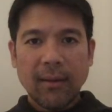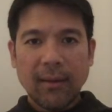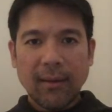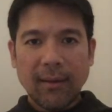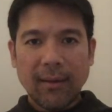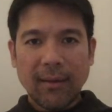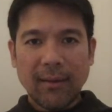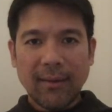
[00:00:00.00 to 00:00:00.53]

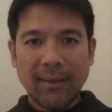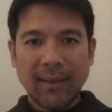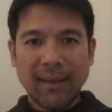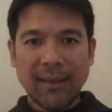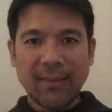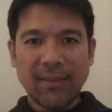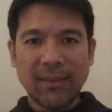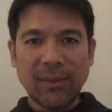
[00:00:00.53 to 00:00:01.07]

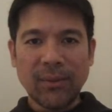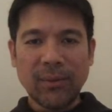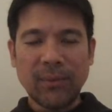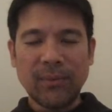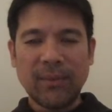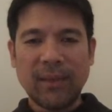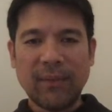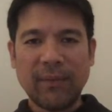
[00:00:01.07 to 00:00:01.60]
Yeah, so
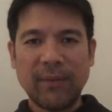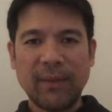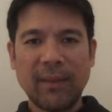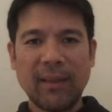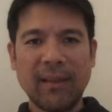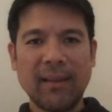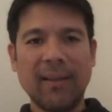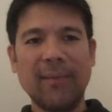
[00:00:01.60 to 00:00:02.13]

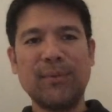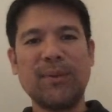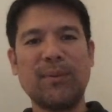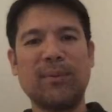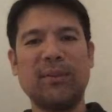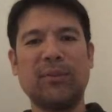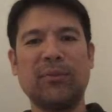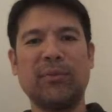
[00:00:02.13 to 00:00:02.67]
definitely
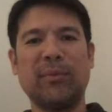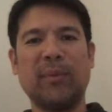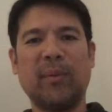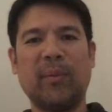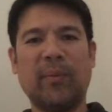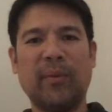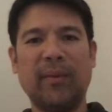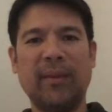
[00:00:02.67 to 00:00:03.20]
something to
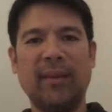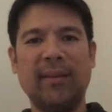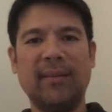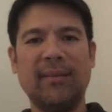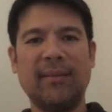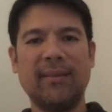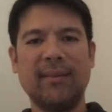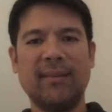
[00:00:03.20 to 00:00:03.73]
remember there,
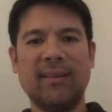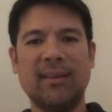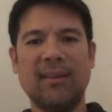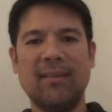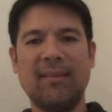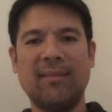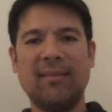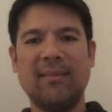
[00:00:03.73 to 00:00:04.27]
because
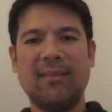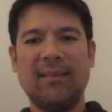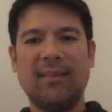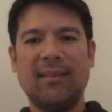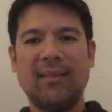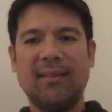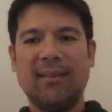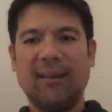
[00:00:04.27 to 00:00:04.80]

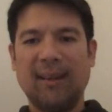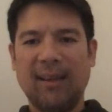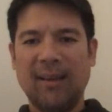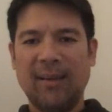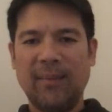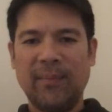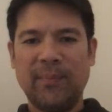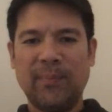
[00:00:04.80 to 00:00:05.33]

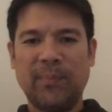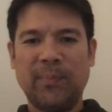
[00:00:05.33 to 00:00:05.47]
um,